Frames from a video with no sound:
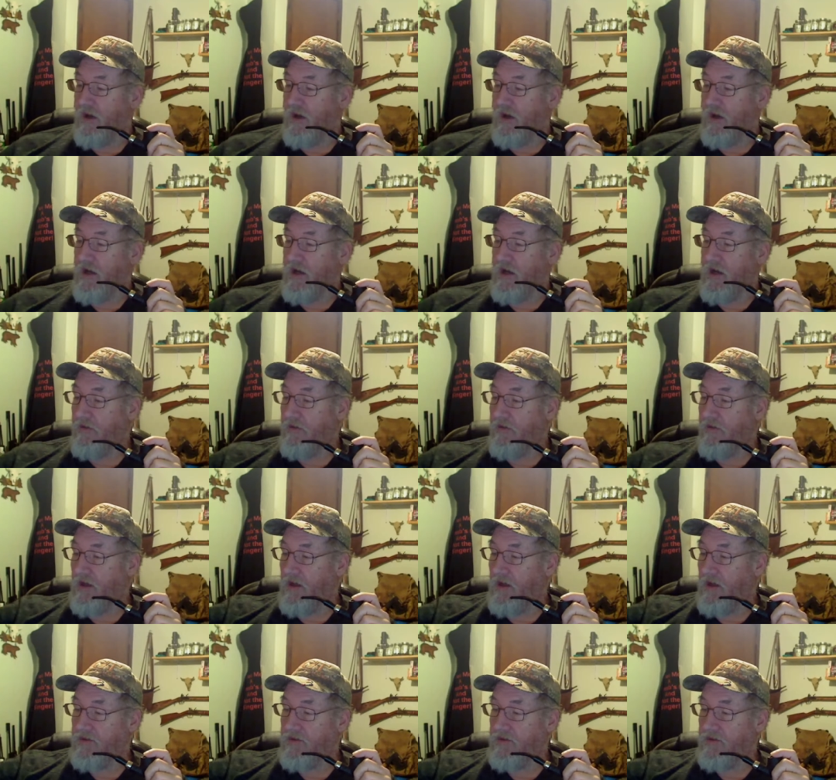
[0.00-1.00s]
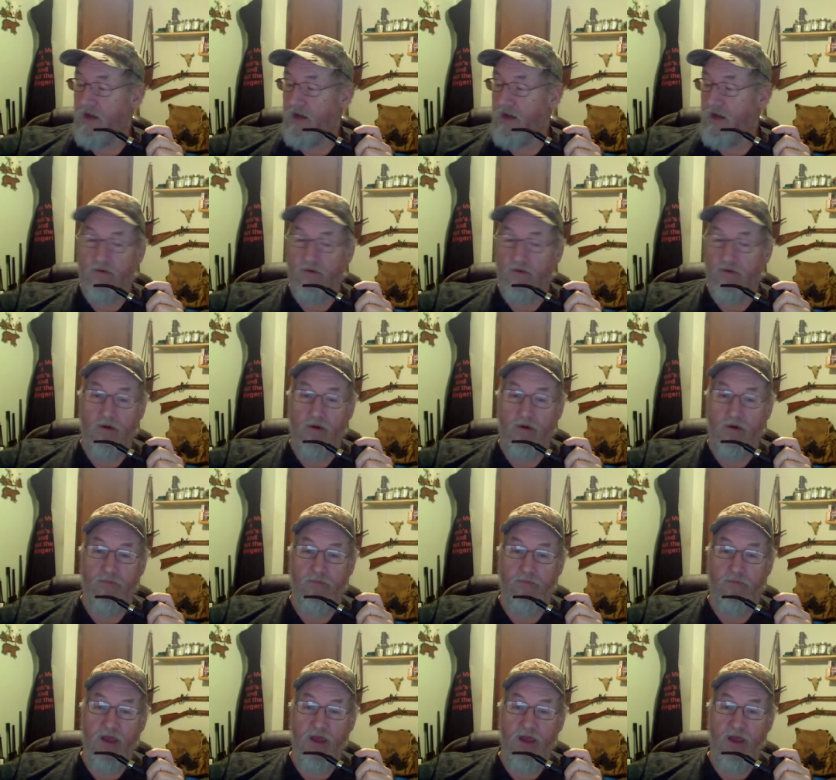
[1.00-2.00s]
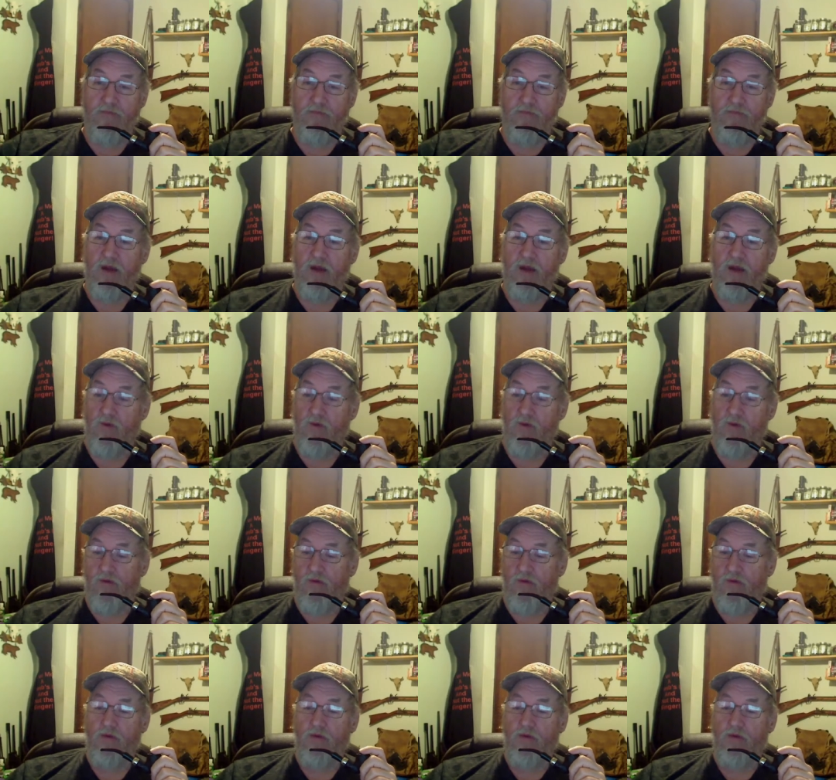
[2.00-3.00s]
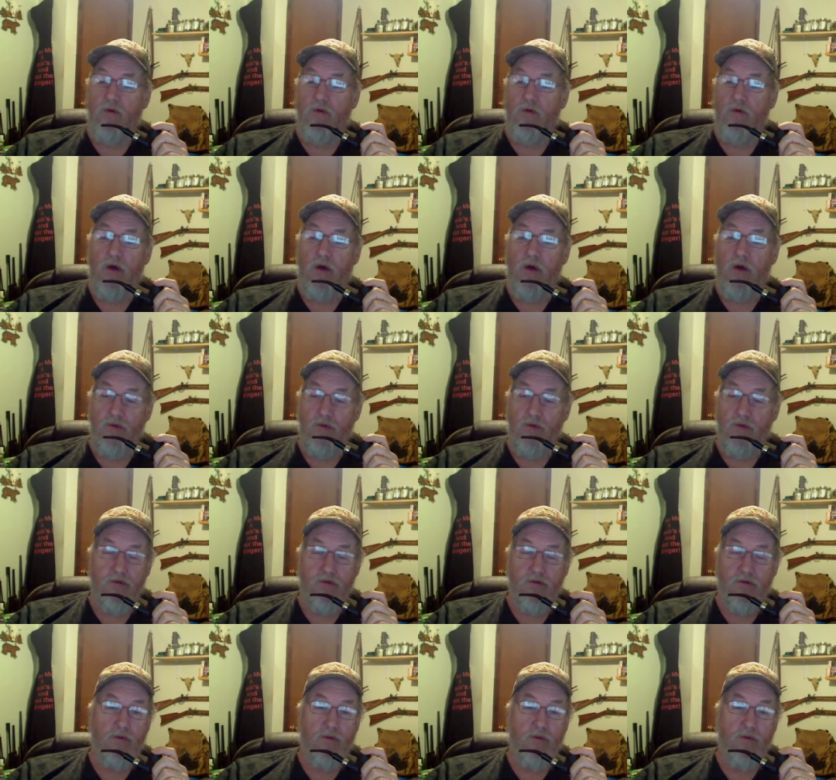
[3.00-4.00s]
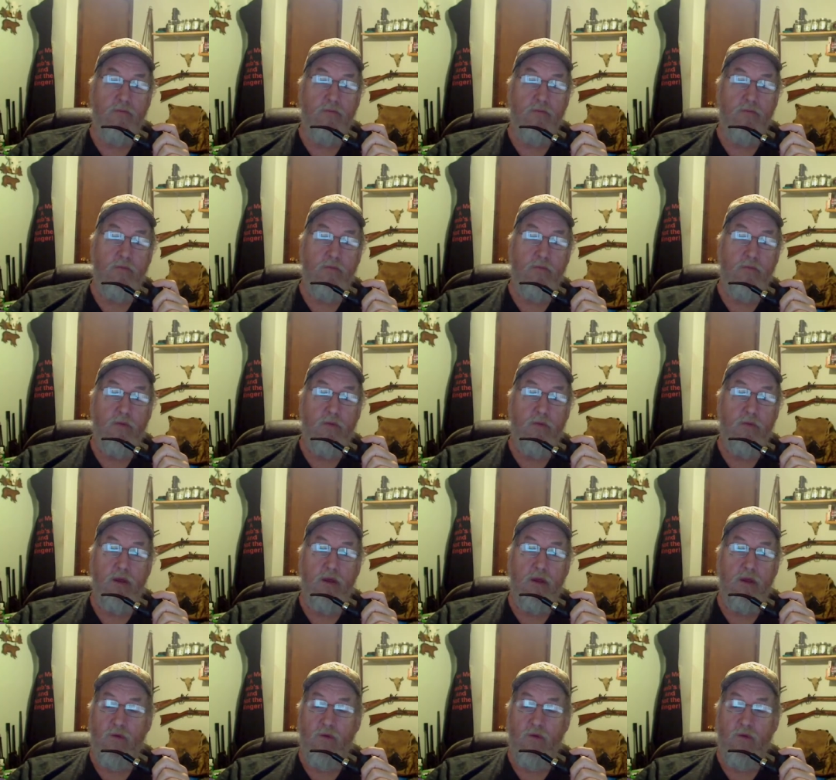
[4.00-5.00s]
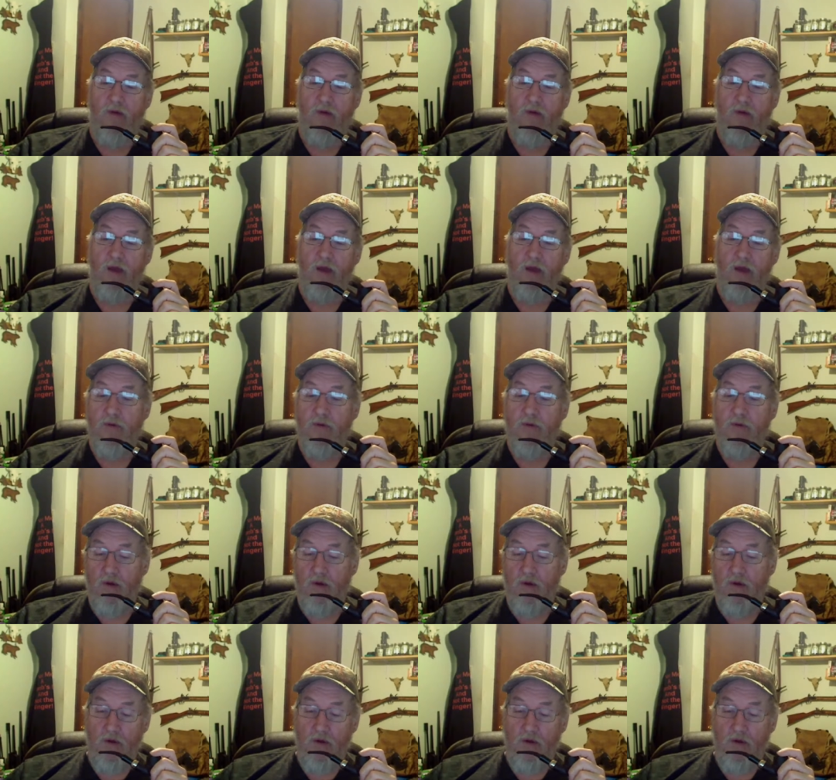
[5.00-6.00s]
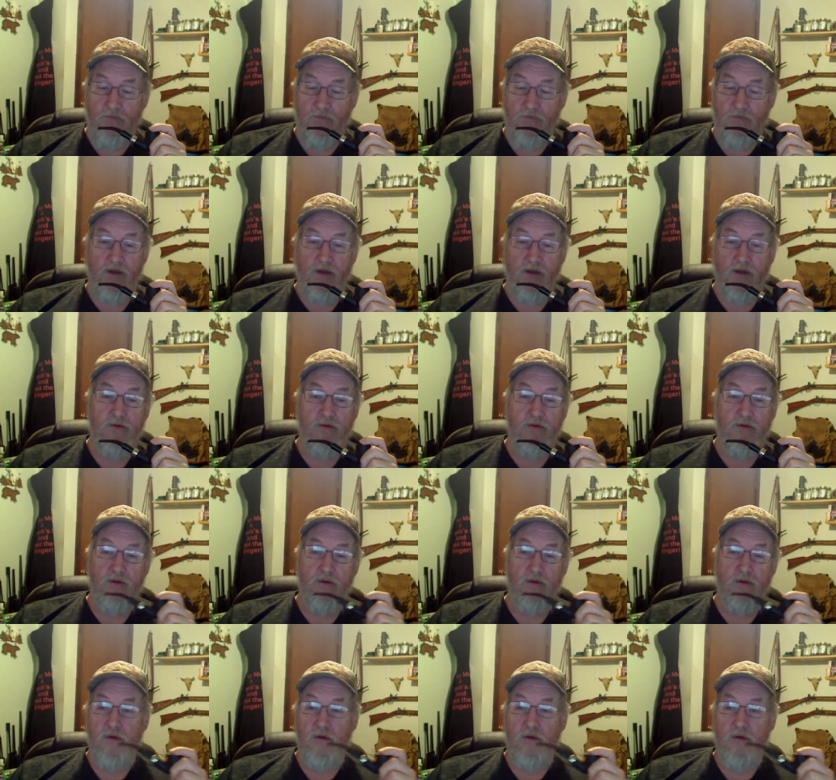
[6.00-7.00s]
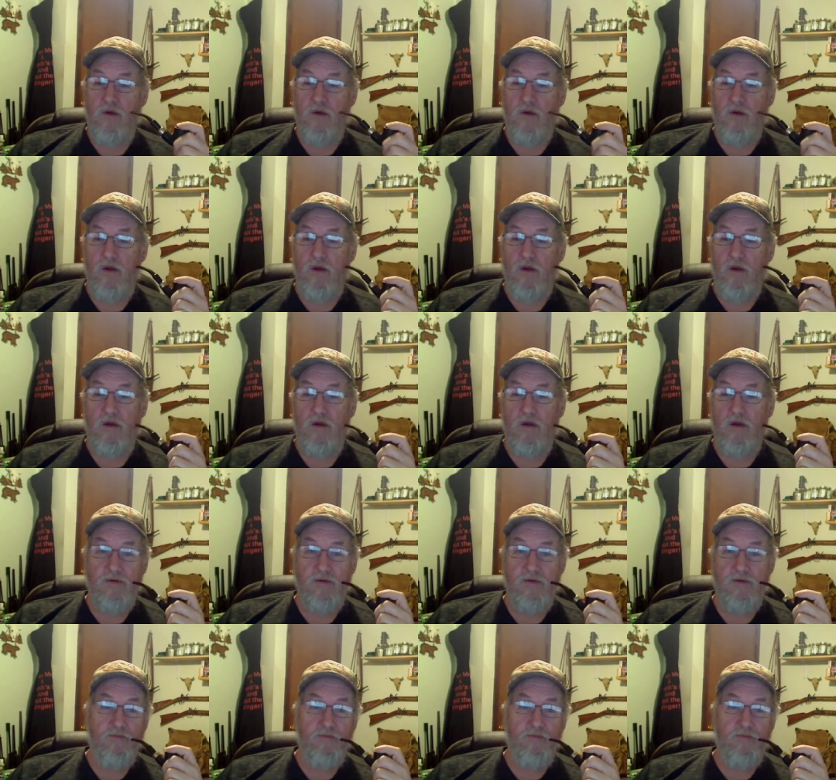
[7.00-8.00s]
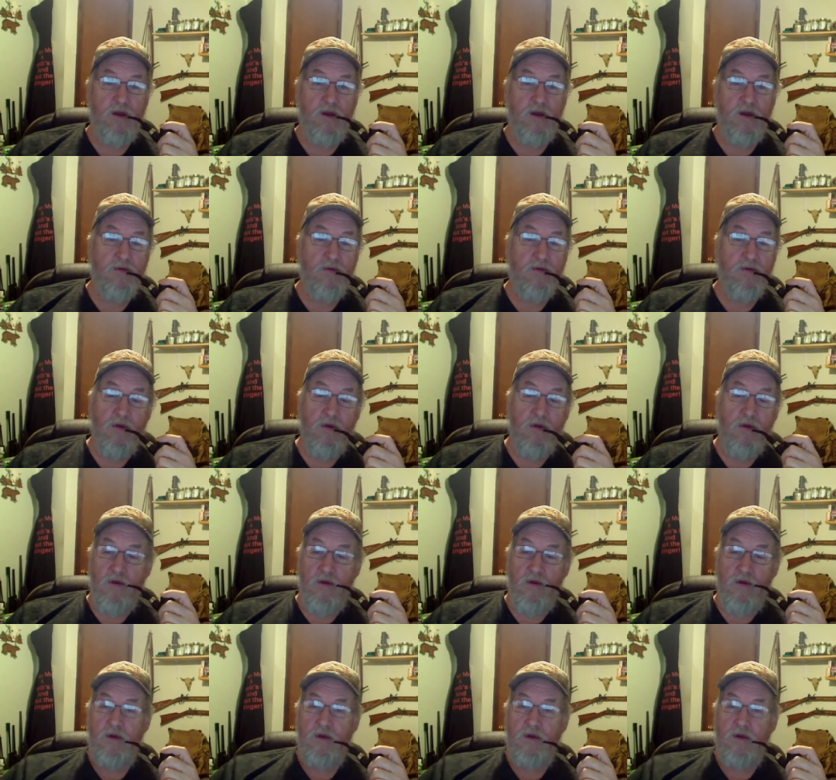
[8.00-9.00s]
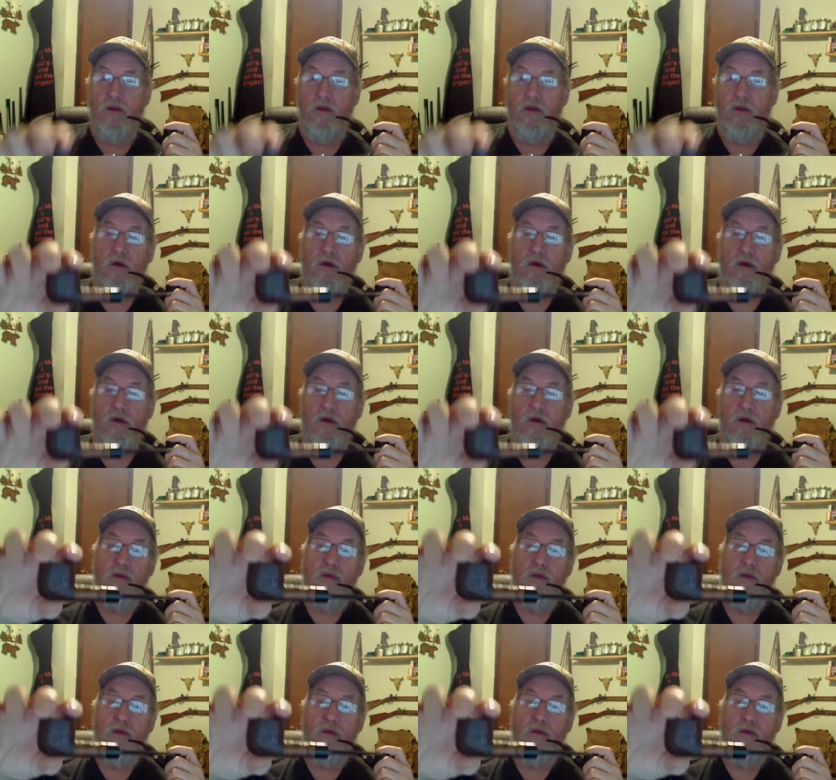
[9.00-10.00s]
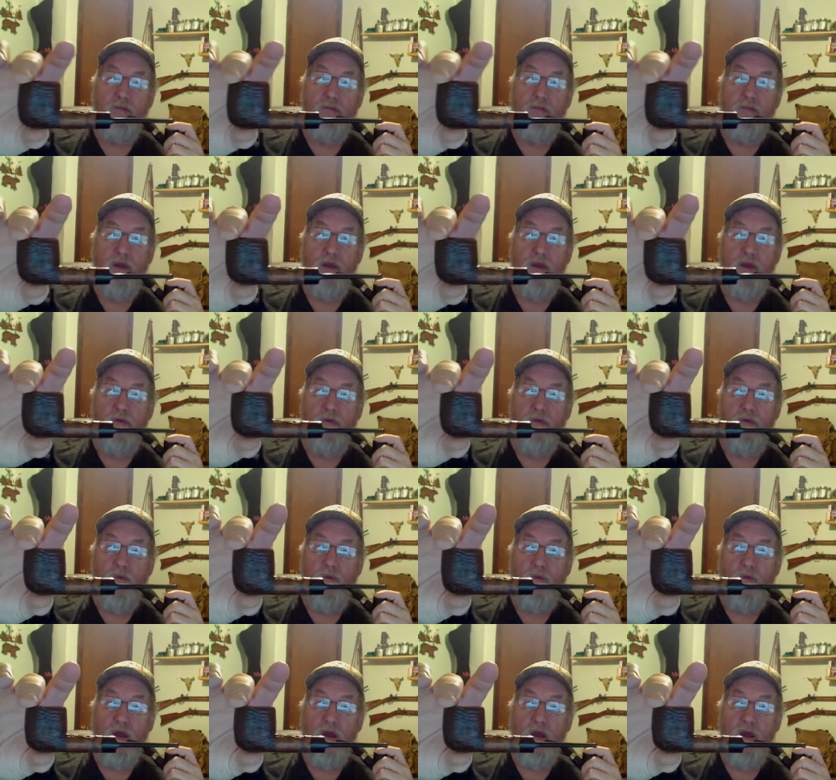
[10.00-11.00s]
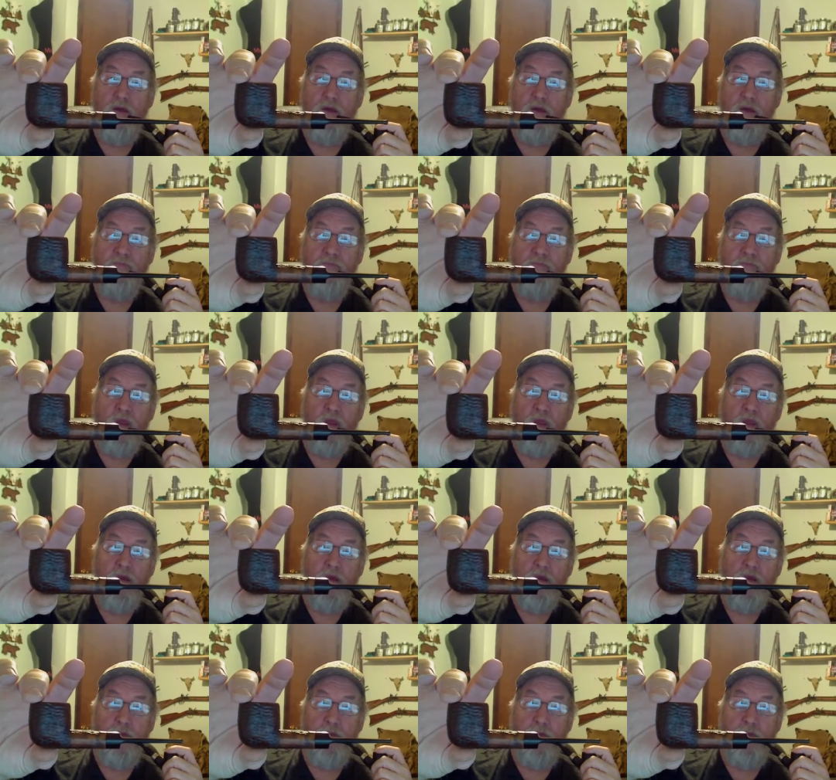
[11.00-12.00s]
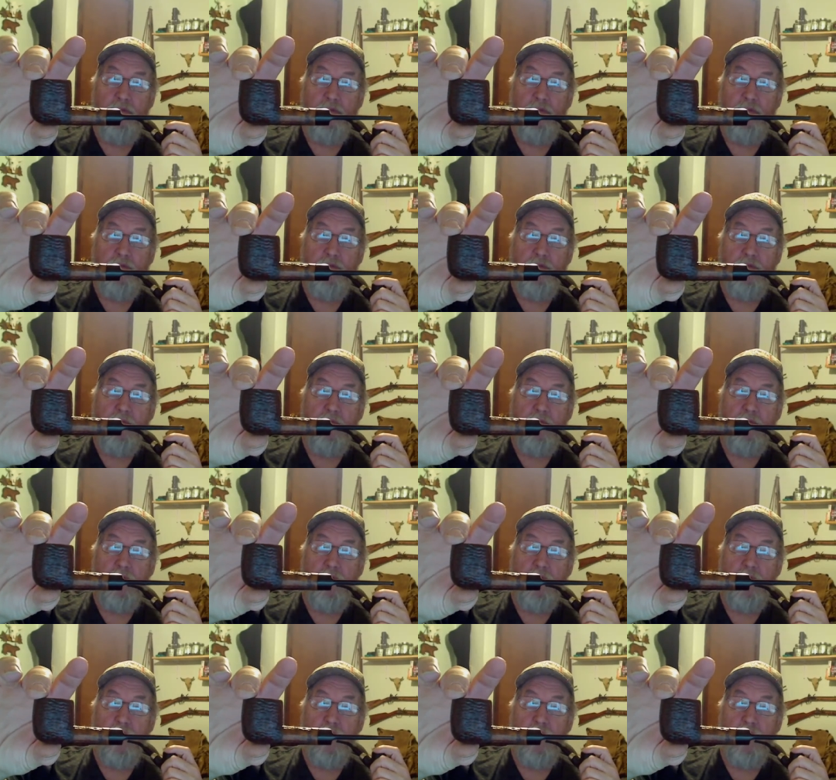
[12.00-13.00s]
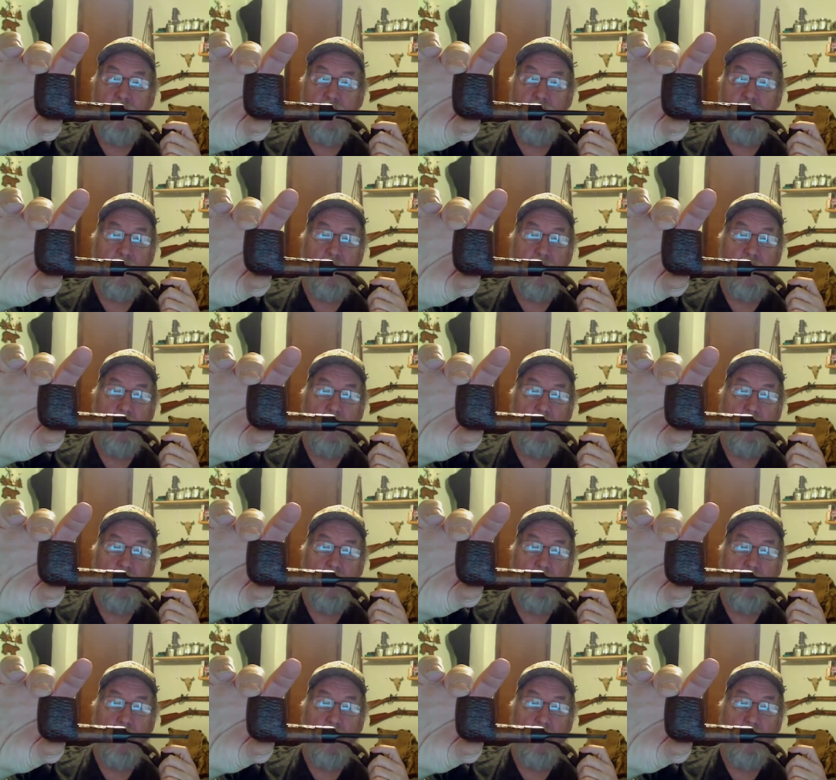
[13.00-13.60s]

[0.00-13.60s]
I have another channel. It's called PA Pipe Revival. I restore and revive vintage estate pipes. And this is the one I'll be giving away coming up this weekend.